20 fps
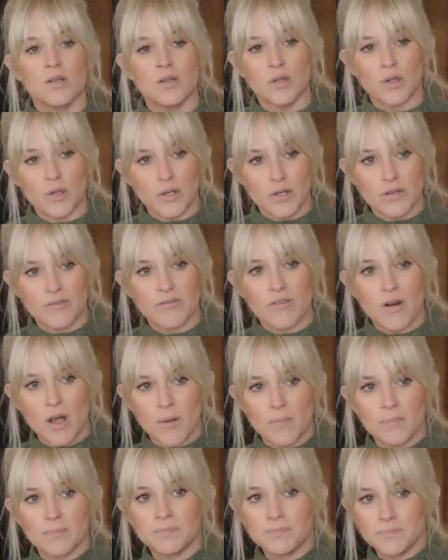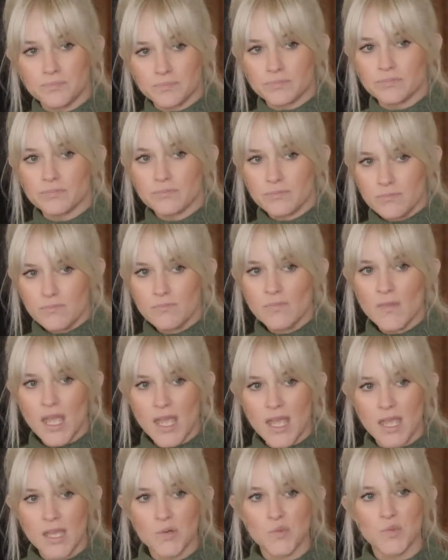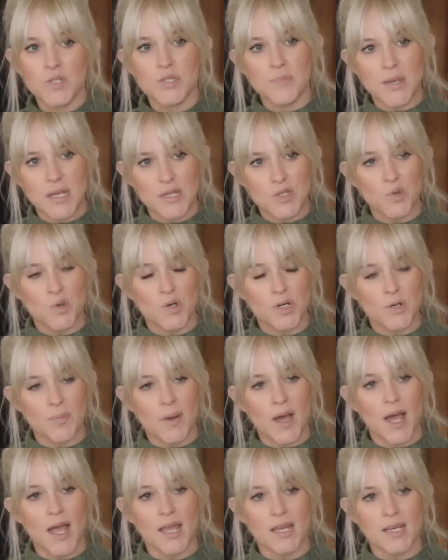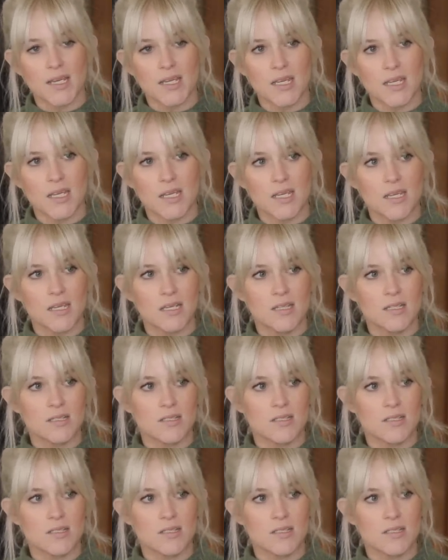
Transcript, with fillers: learned from. Okay and was mentored yeah. by, and he